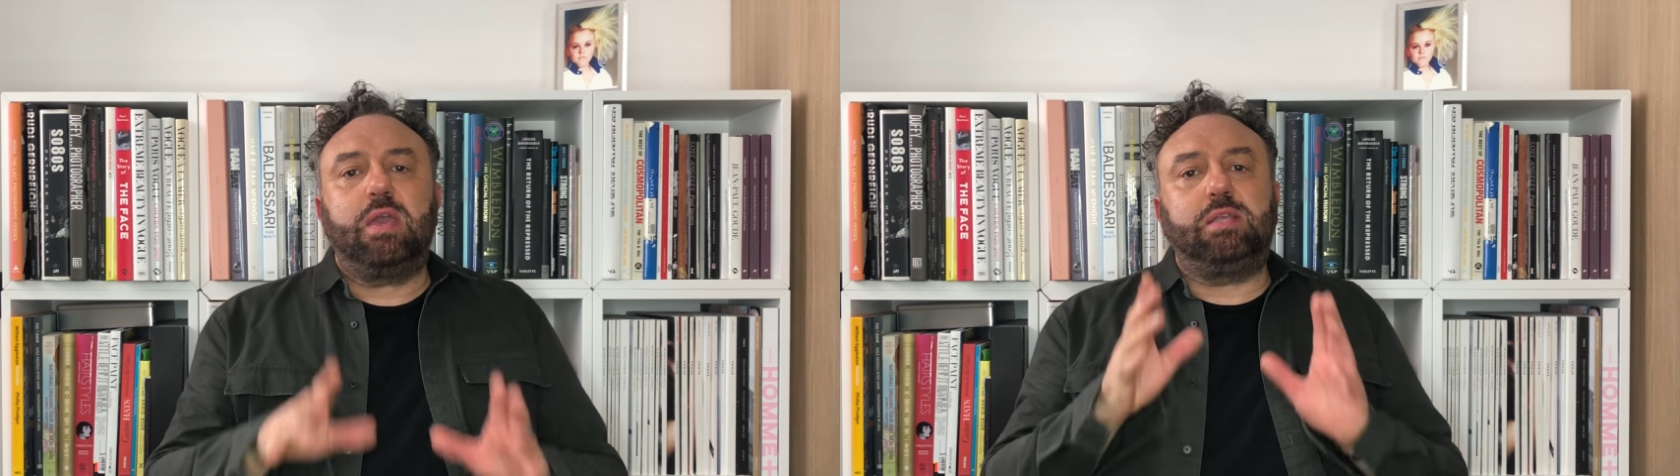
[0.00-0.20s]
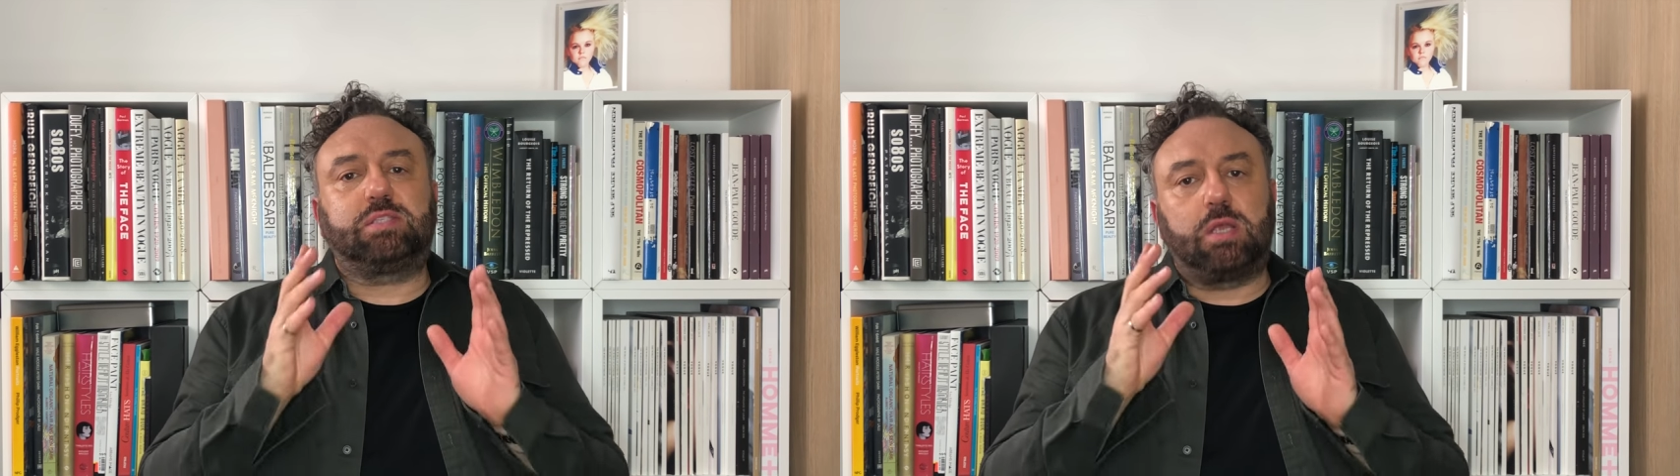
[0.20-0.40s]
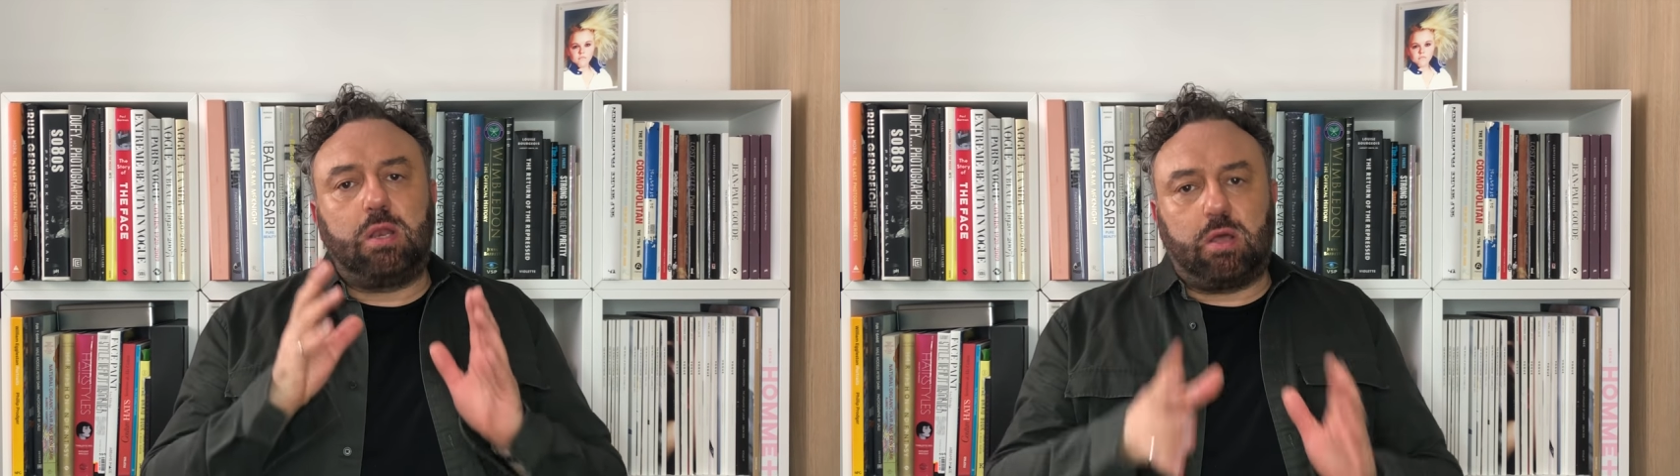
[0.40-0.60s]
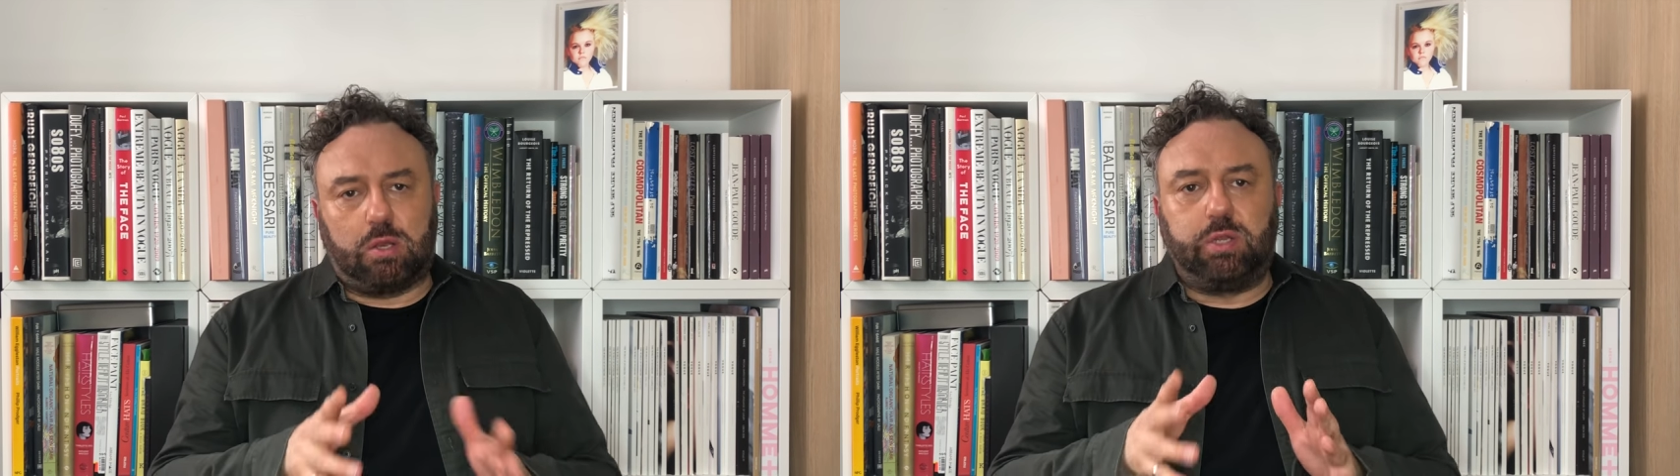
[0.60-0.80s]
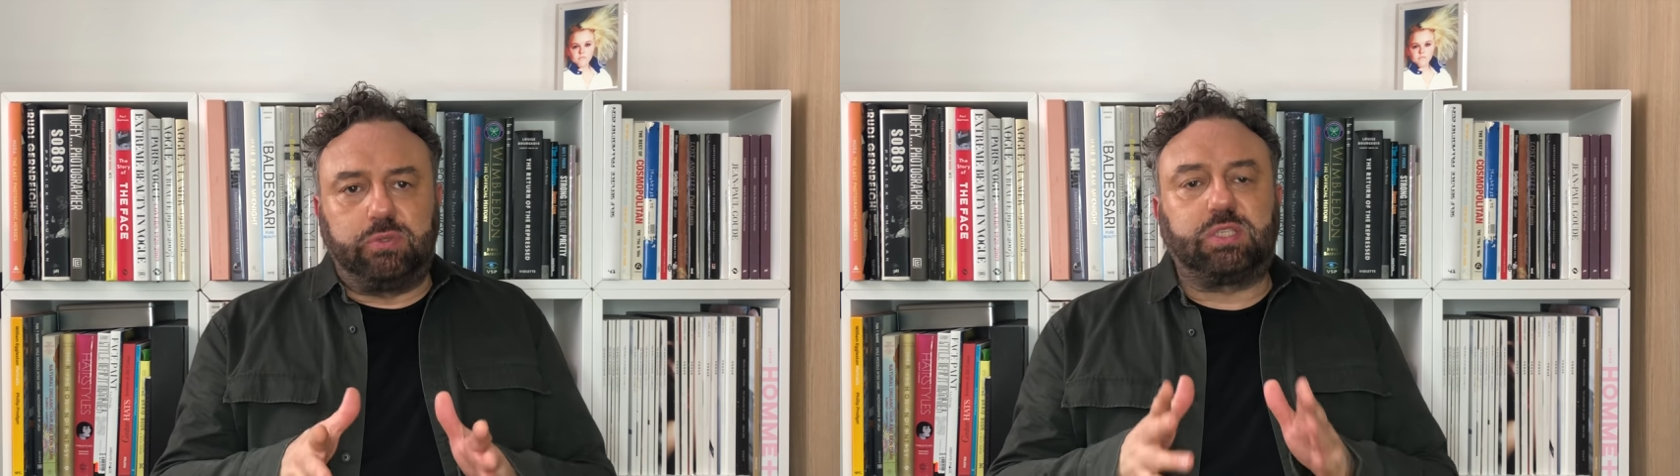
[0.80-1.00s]
it's a lot
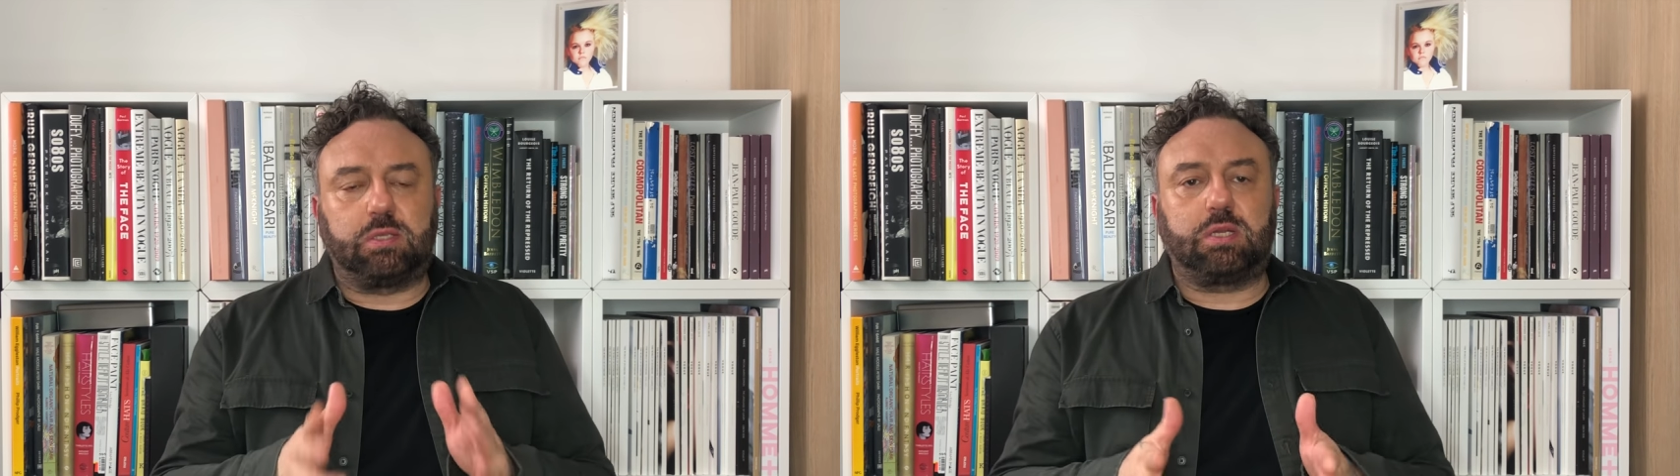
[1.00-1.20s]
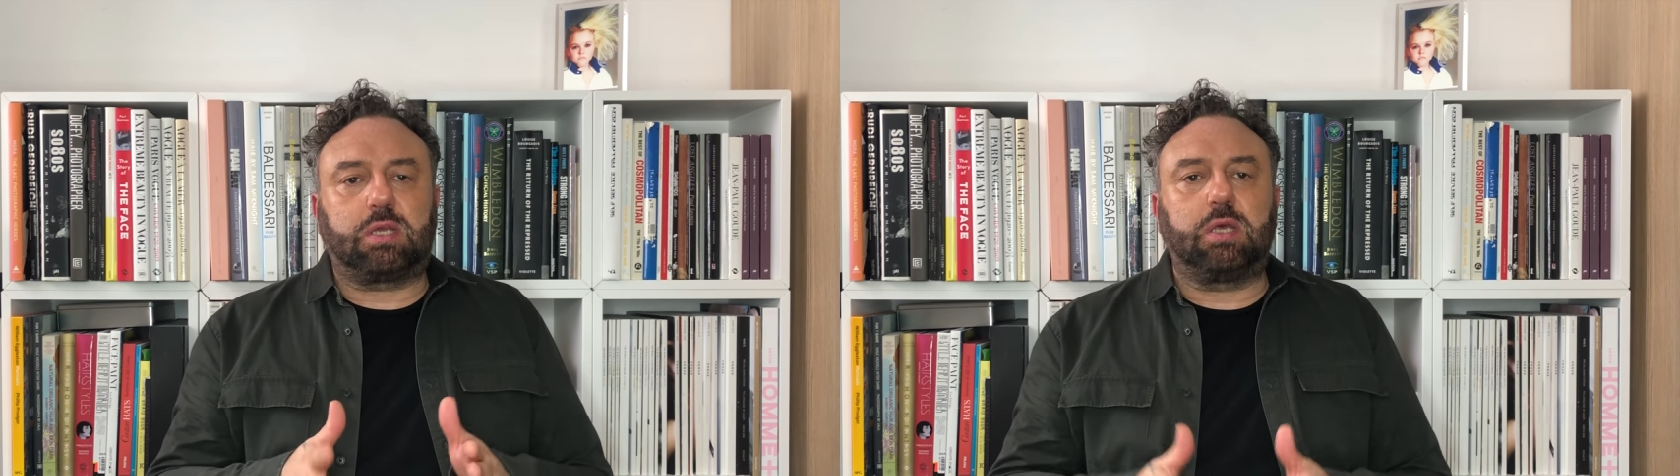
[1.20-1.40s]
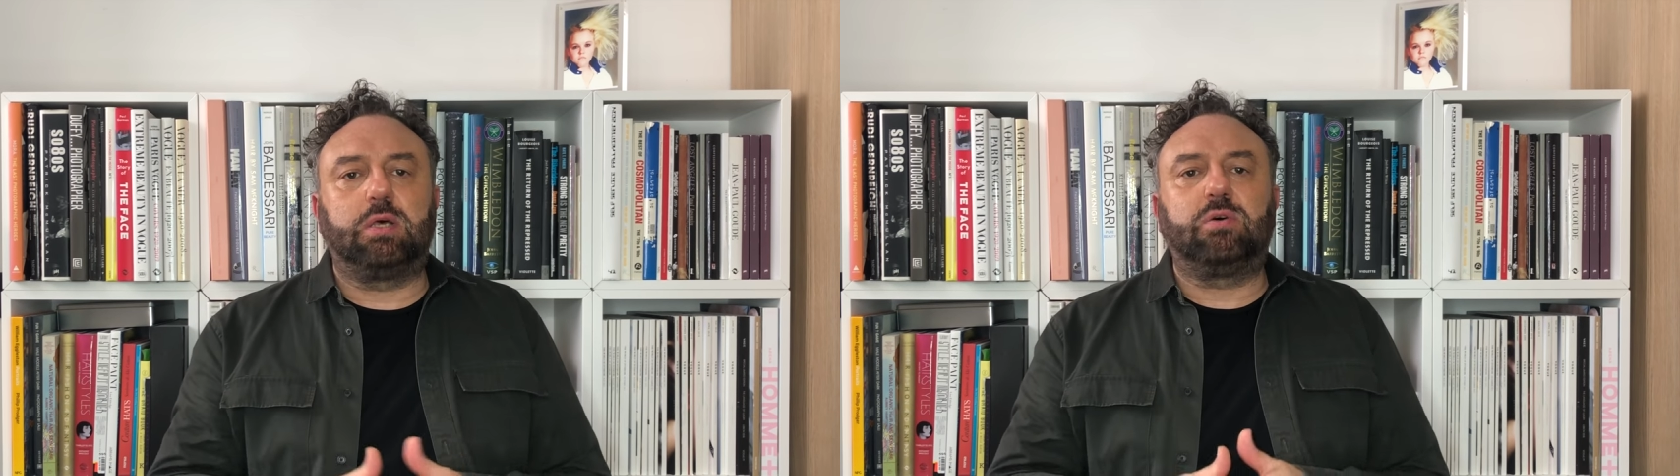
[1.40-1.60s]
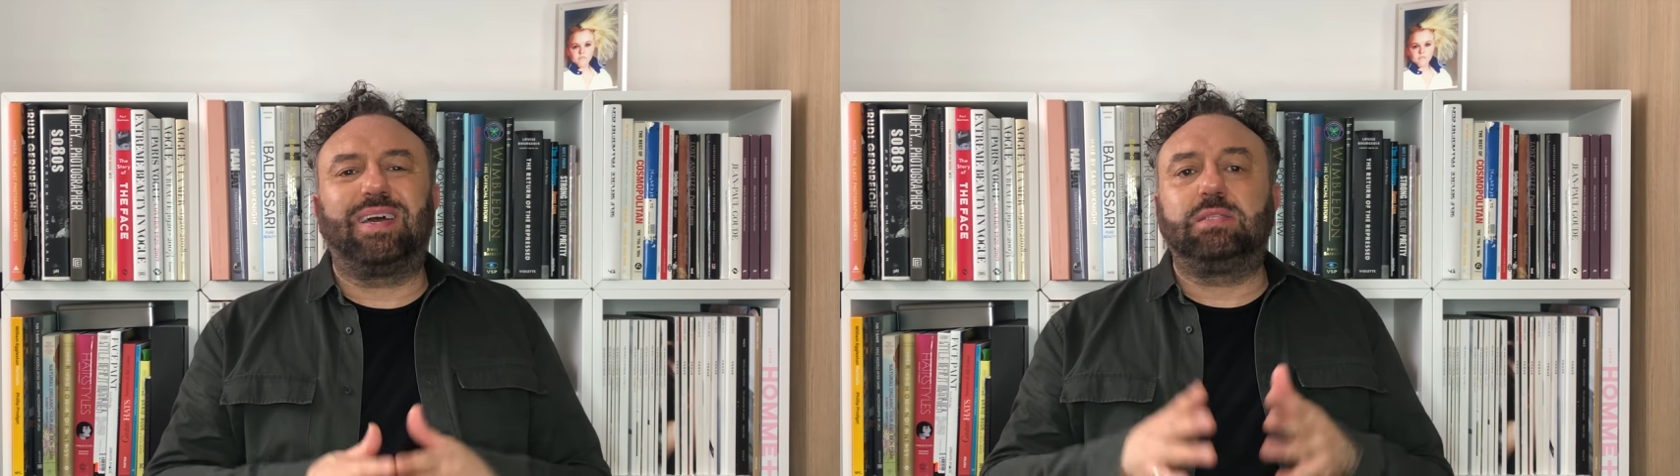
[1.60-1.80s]
looser than a curl